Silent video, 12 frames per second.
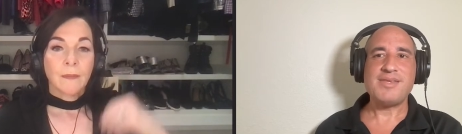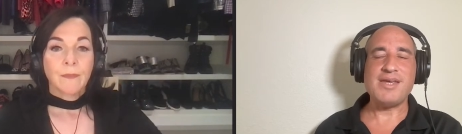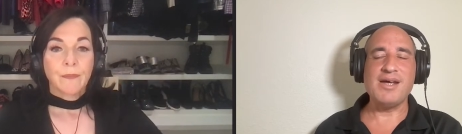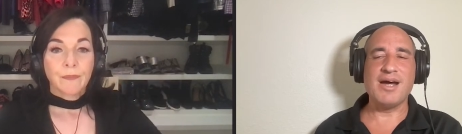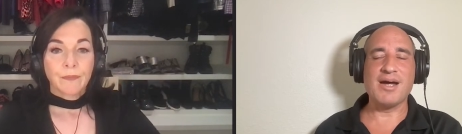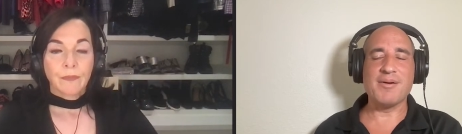
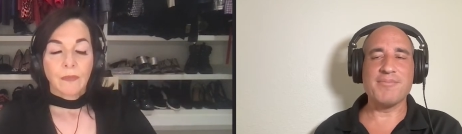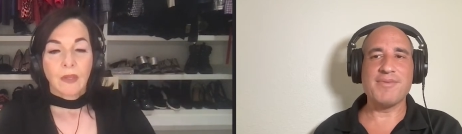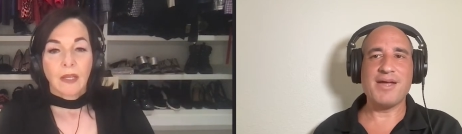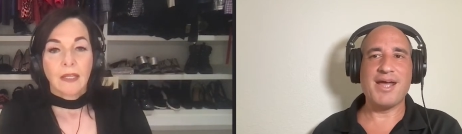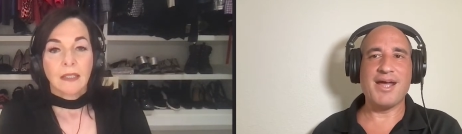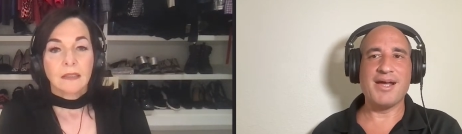
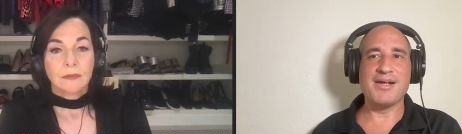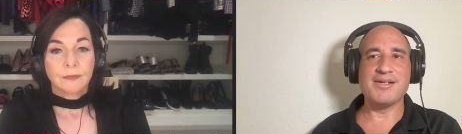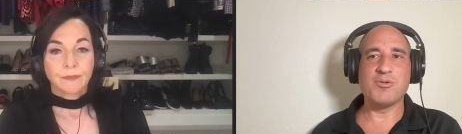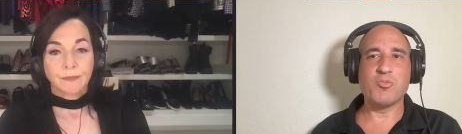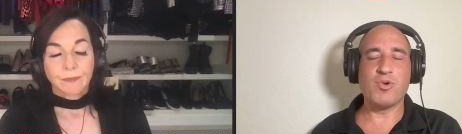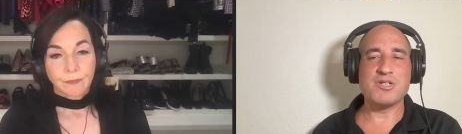Speaker 1: um,
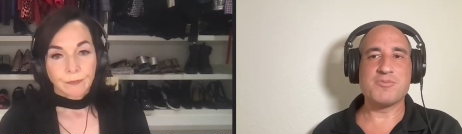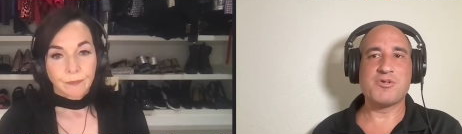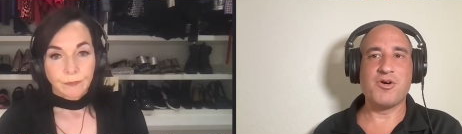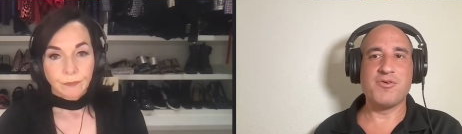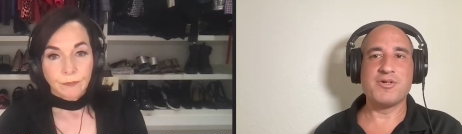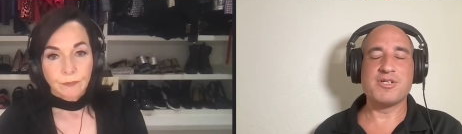and what's
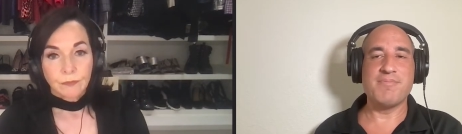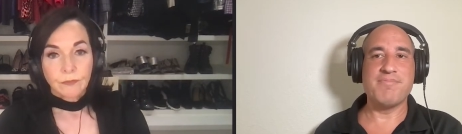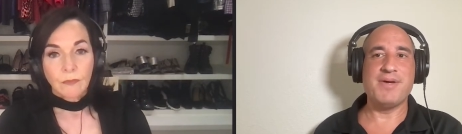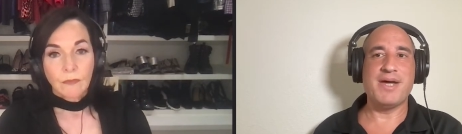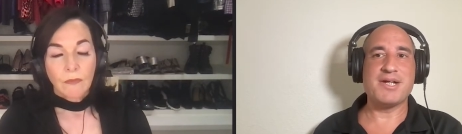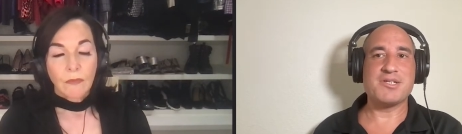going to
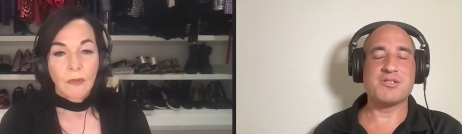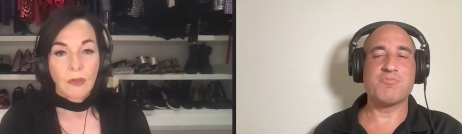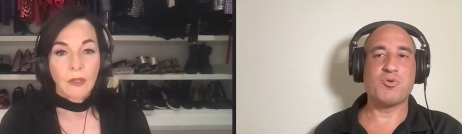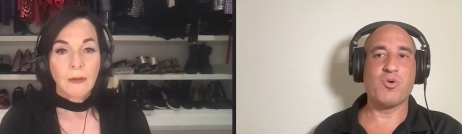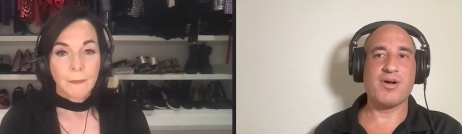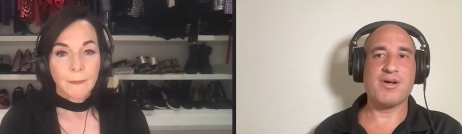best
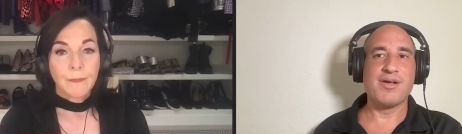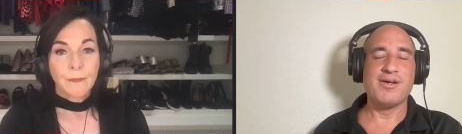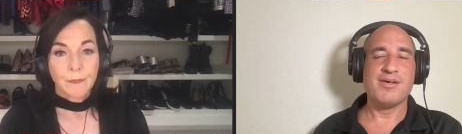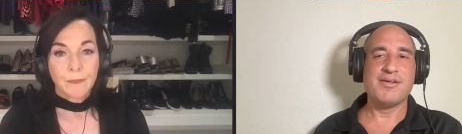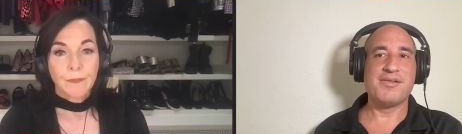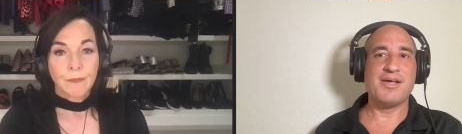support
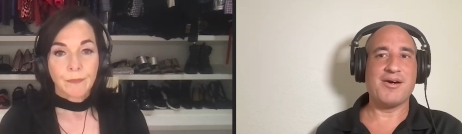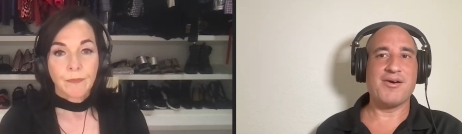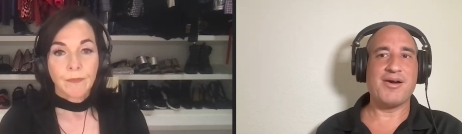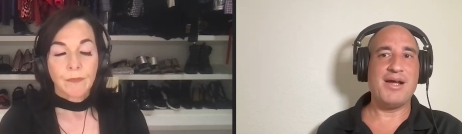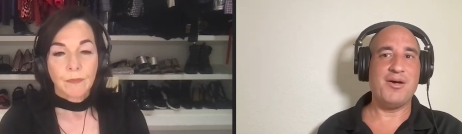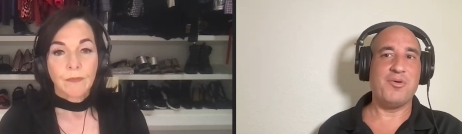
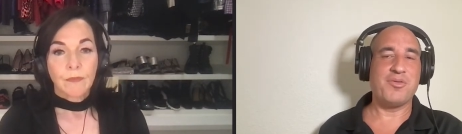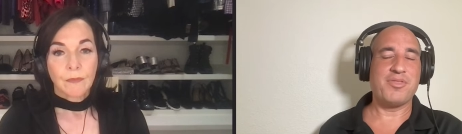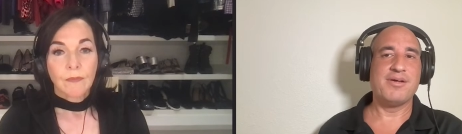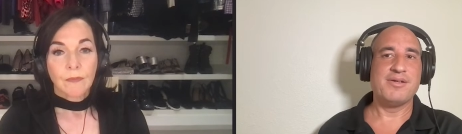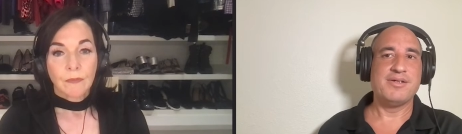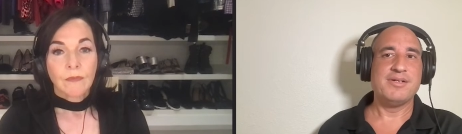their health.
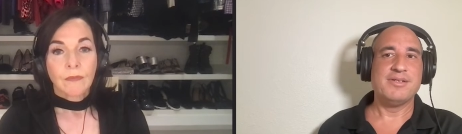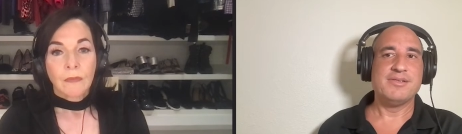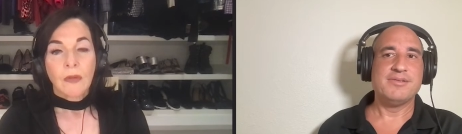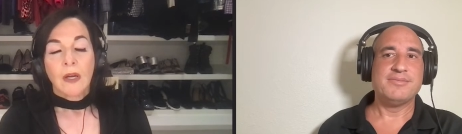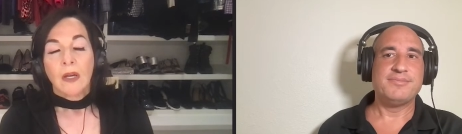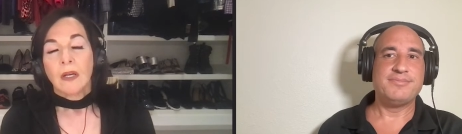
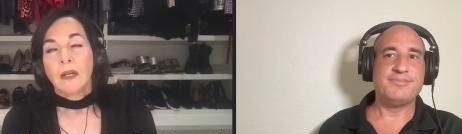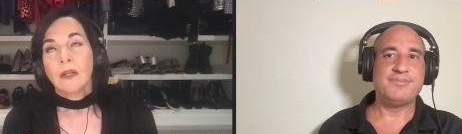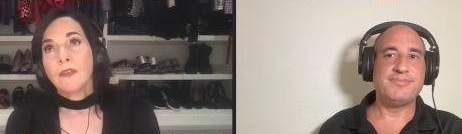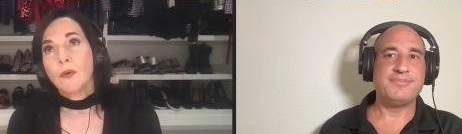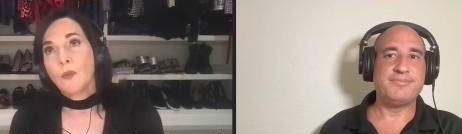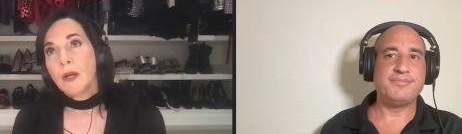
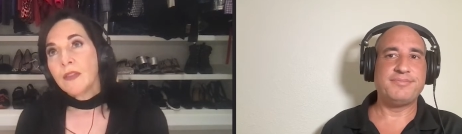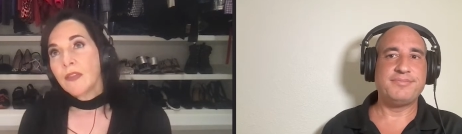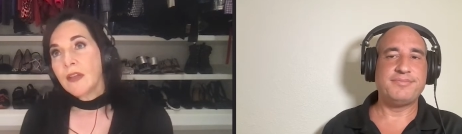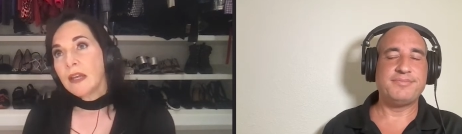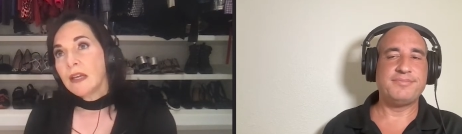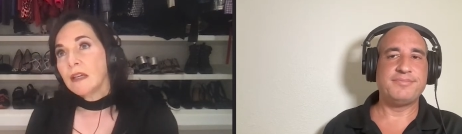
Speaker 2: The one
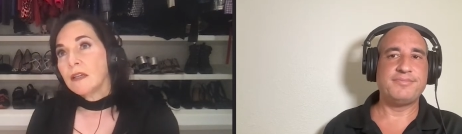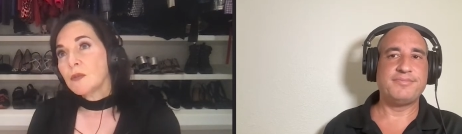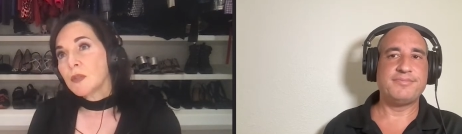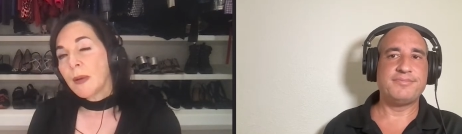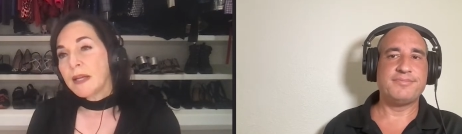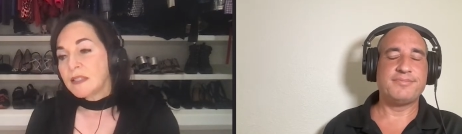thing, it
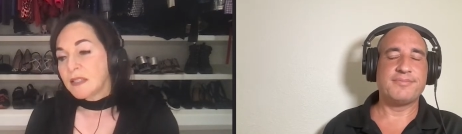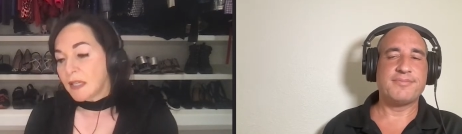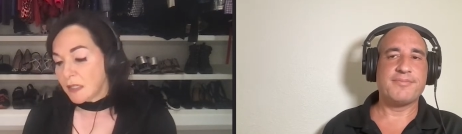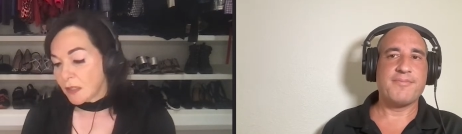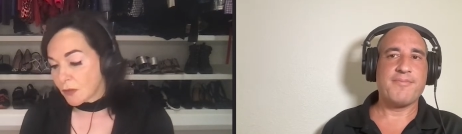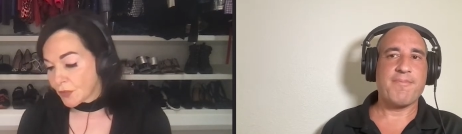was about
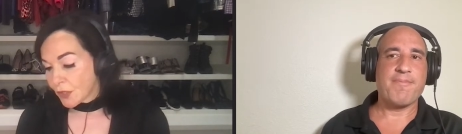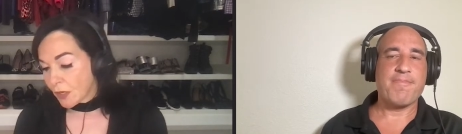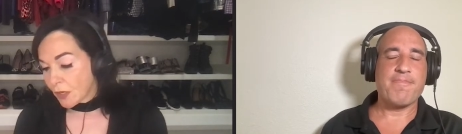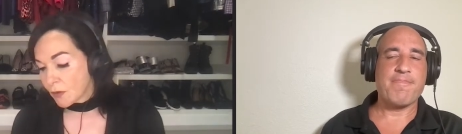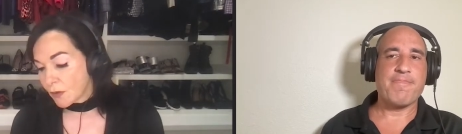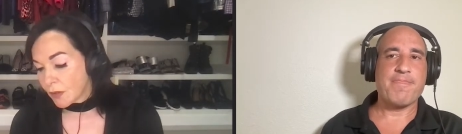10 years
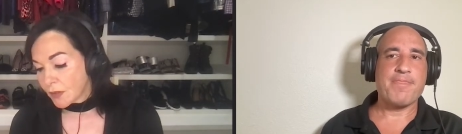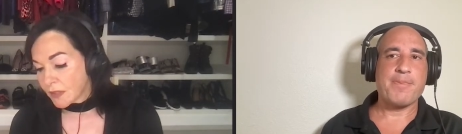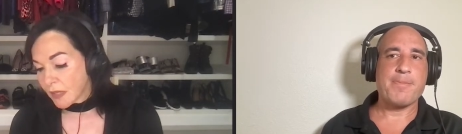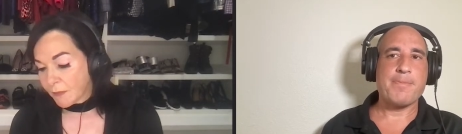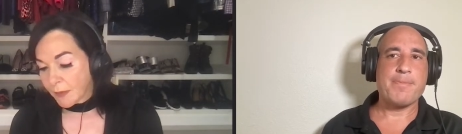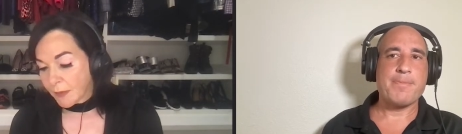ago,
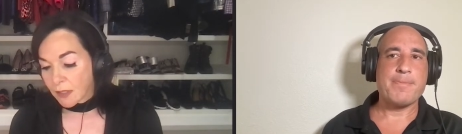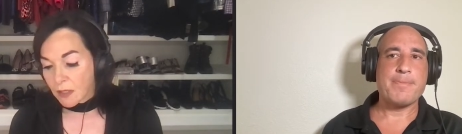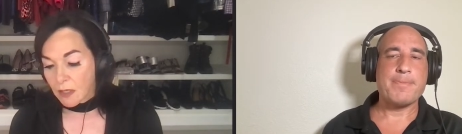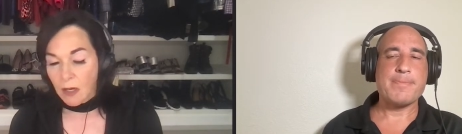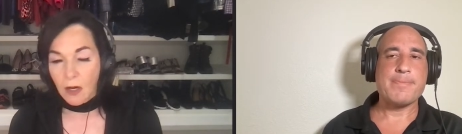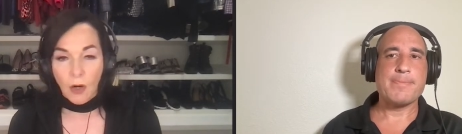because I've been
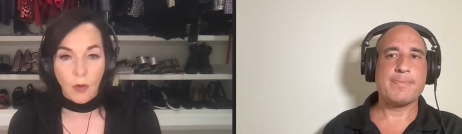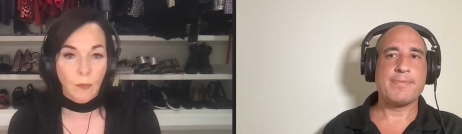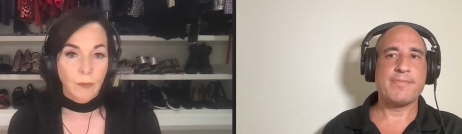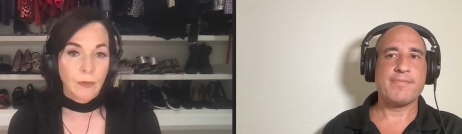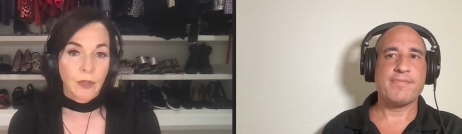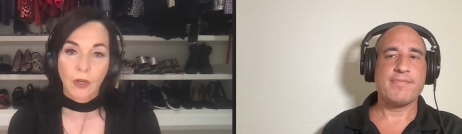a
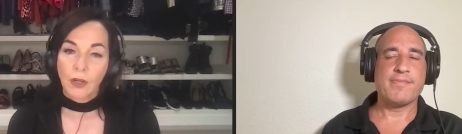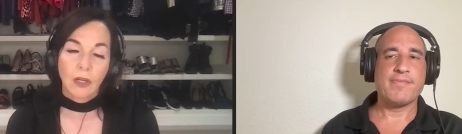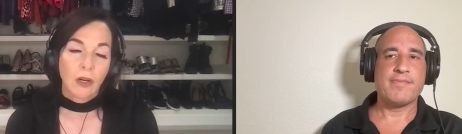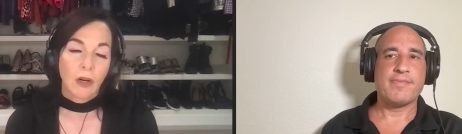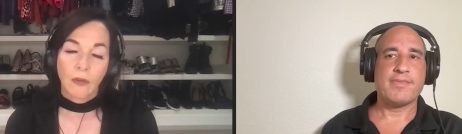home cook all